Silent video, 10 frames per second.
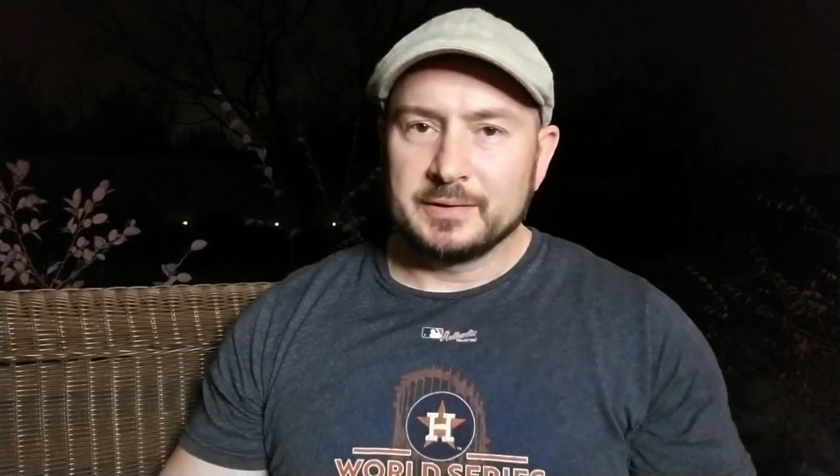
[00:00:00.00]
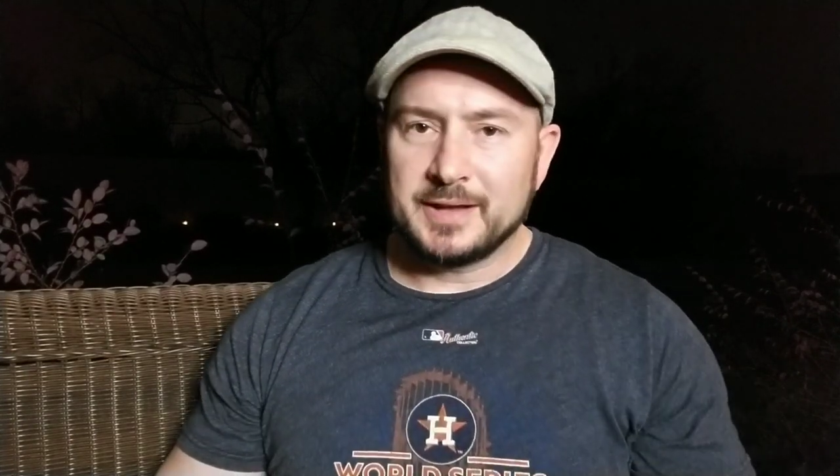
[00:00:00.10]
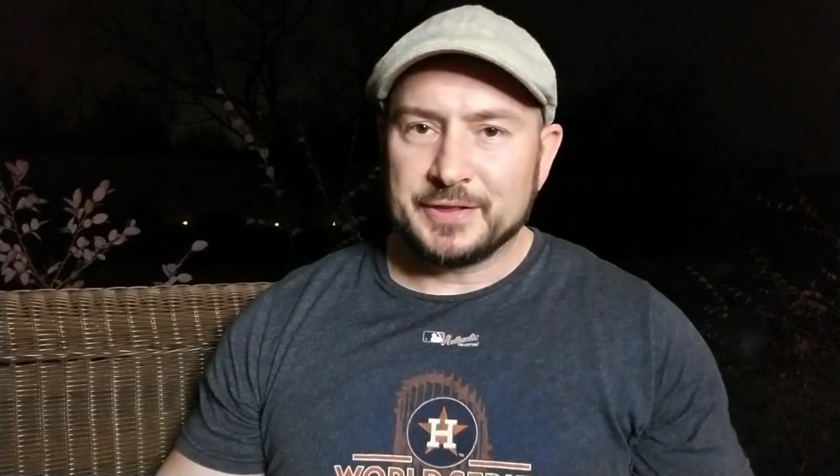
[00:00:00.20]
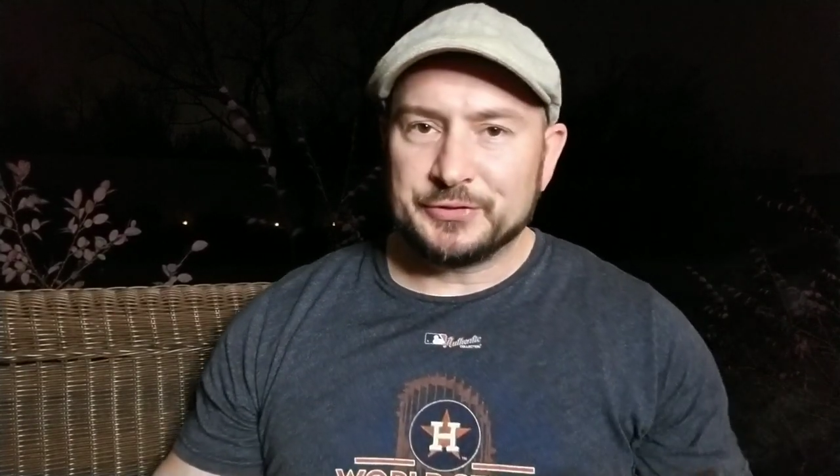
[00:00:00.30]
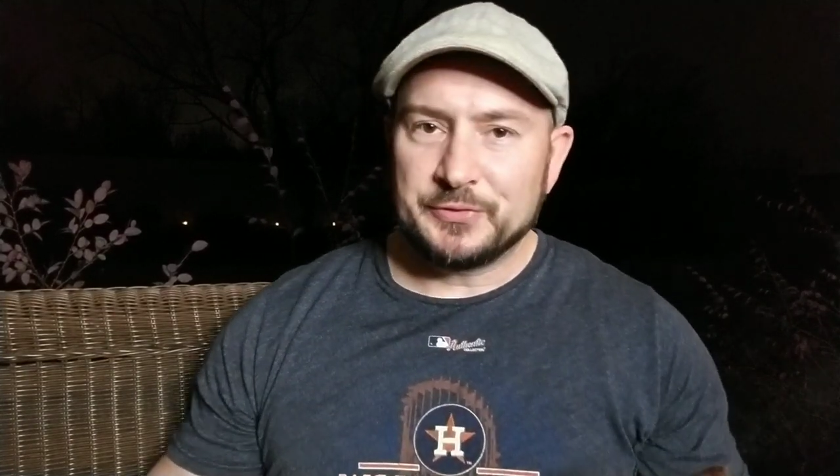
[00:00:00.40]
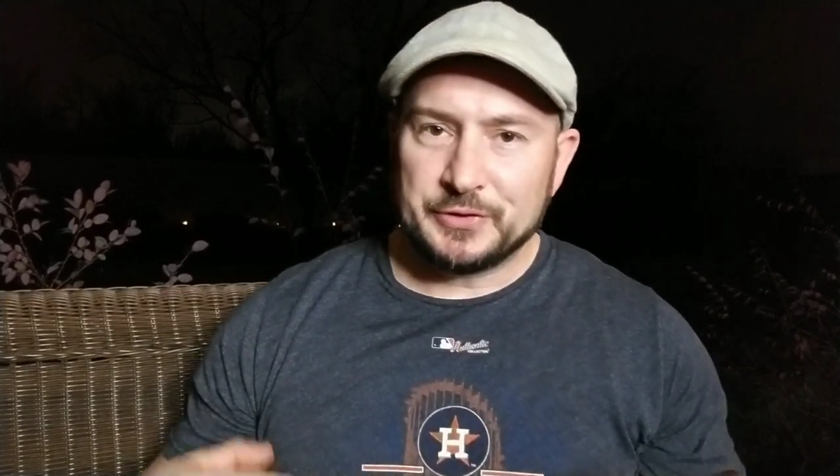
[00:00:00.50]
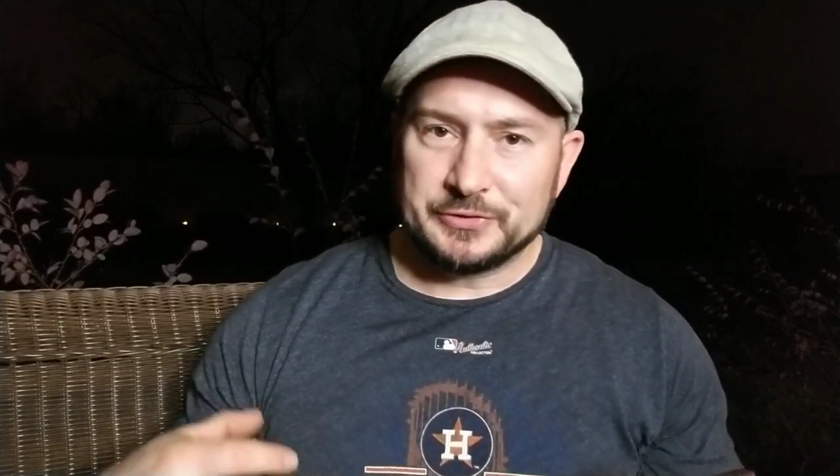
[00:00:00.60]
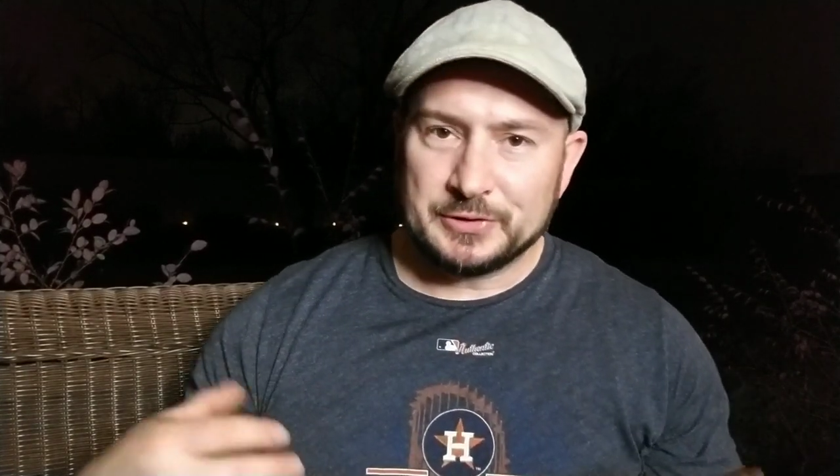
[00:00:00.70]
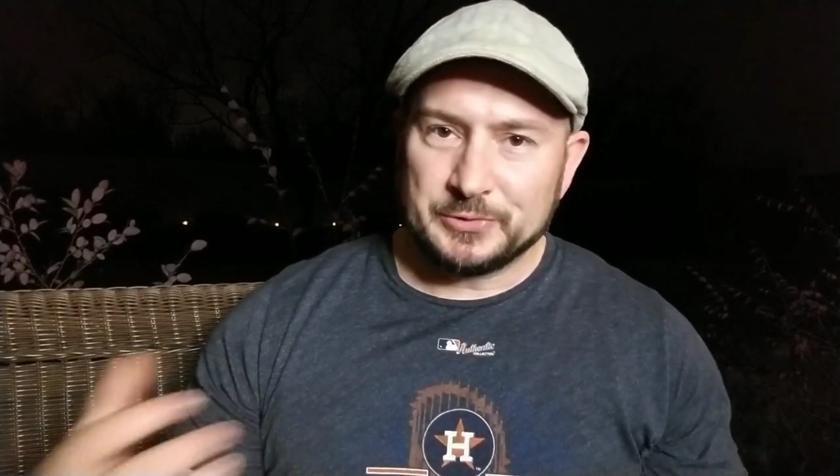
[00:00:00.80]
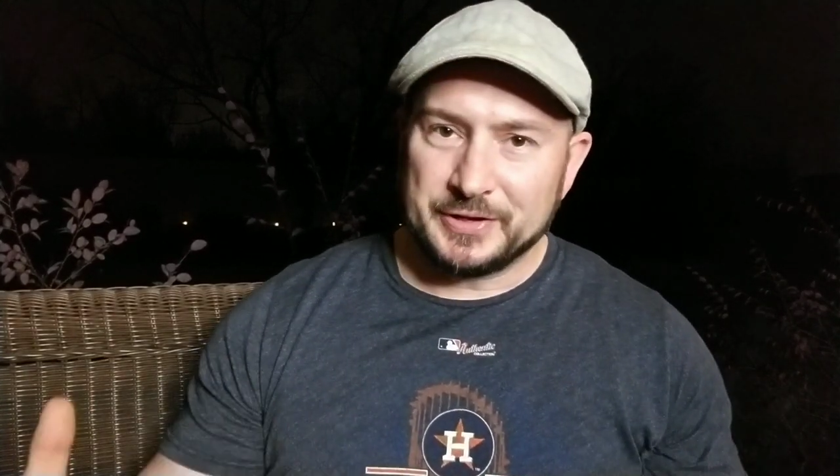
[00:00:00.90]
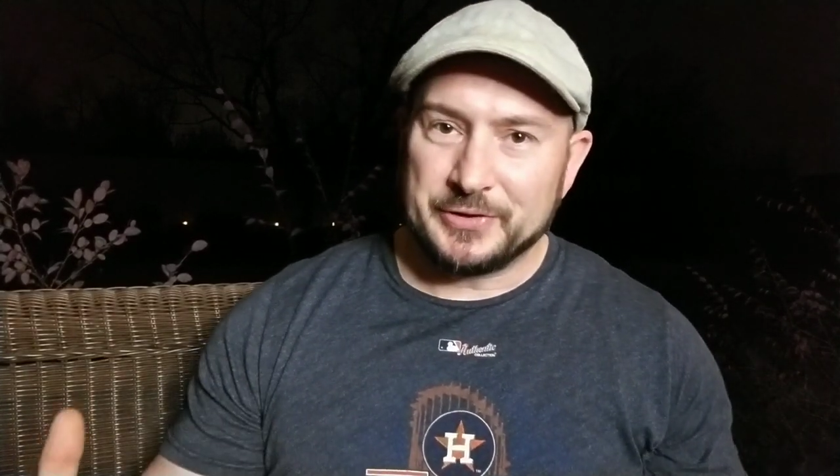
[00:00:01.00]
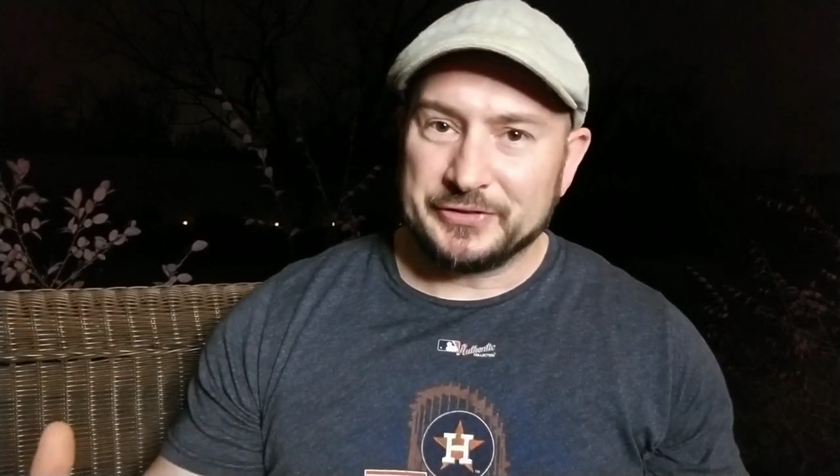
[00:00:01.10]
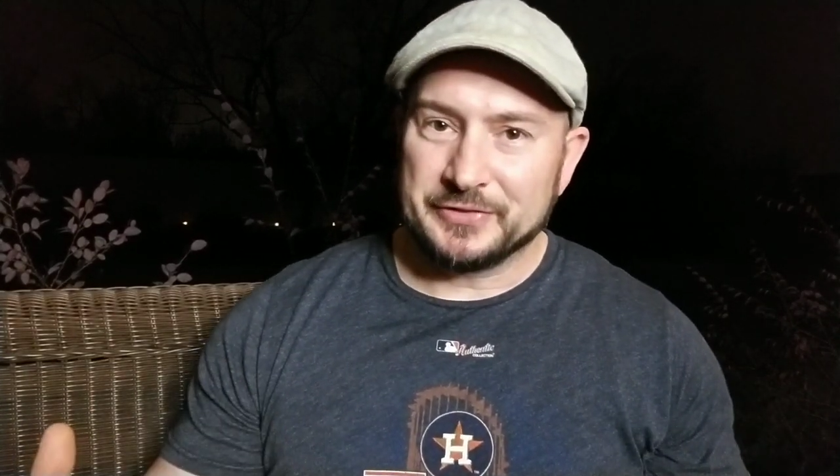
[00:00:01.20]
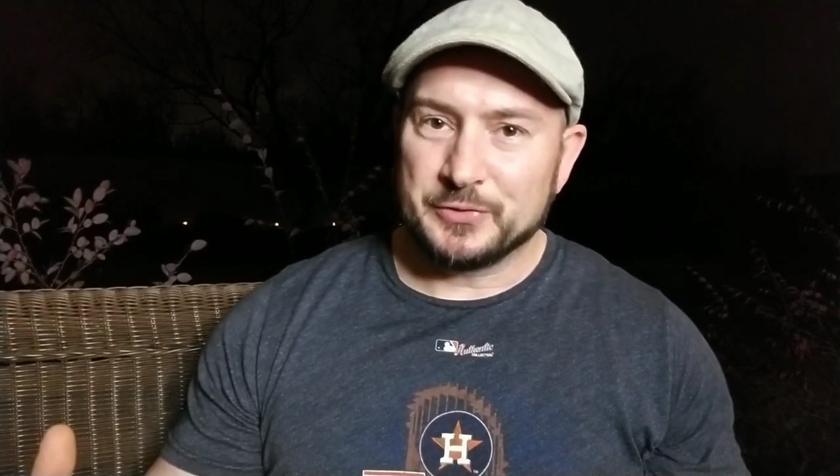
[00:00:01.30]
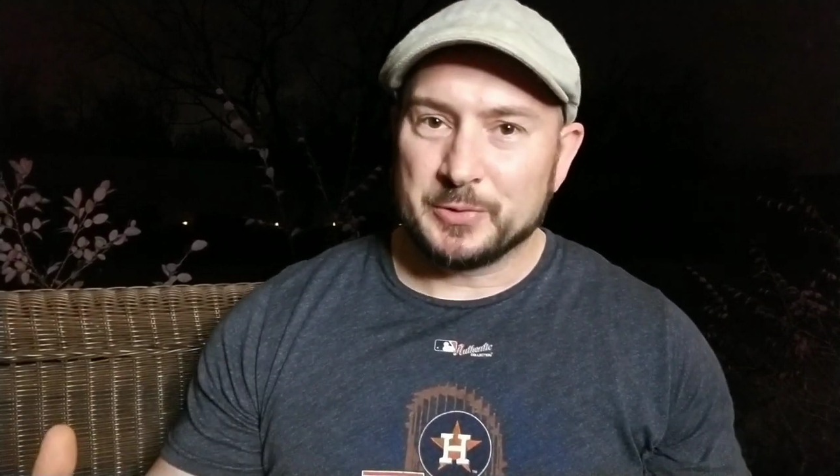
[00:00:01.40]
Now this review is a little
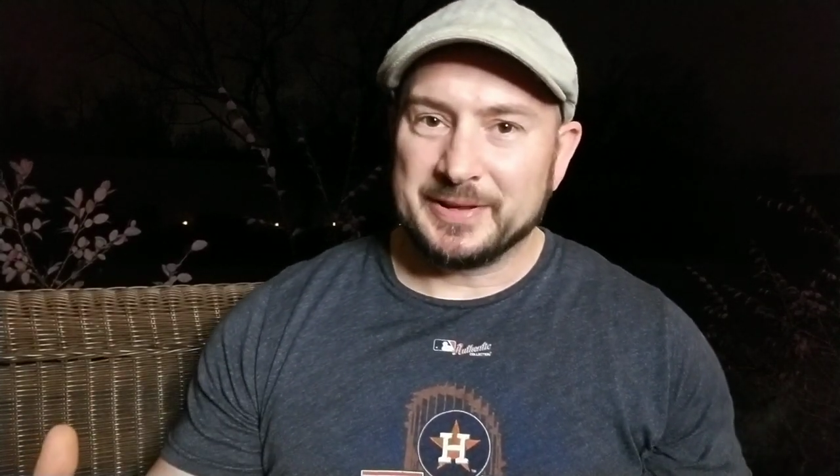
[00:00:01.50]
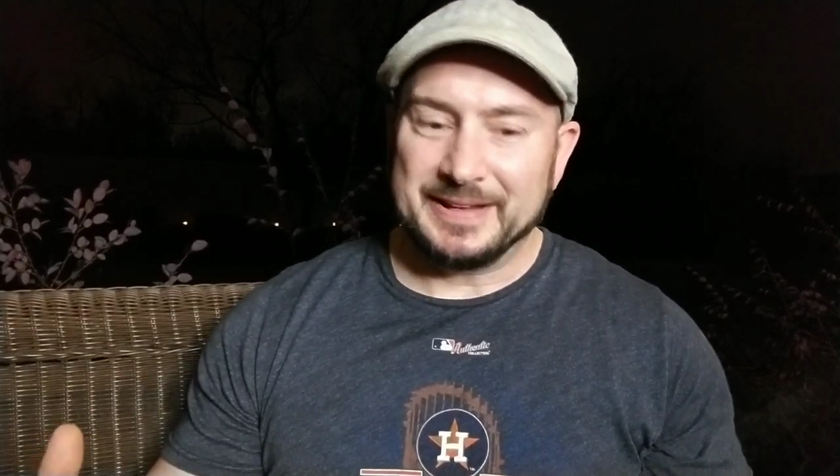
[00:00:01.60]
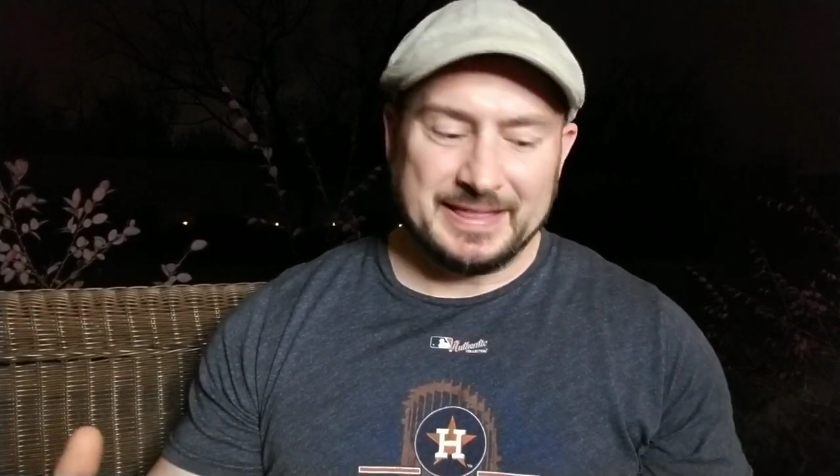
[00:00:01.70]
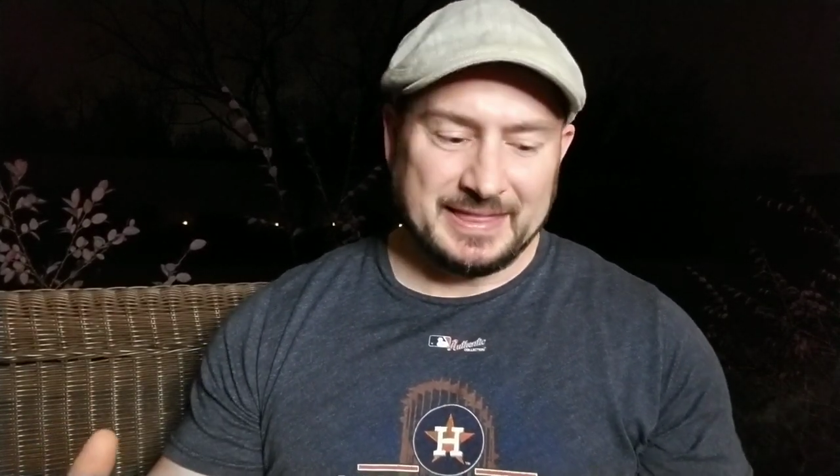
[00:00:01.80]
interesting for me.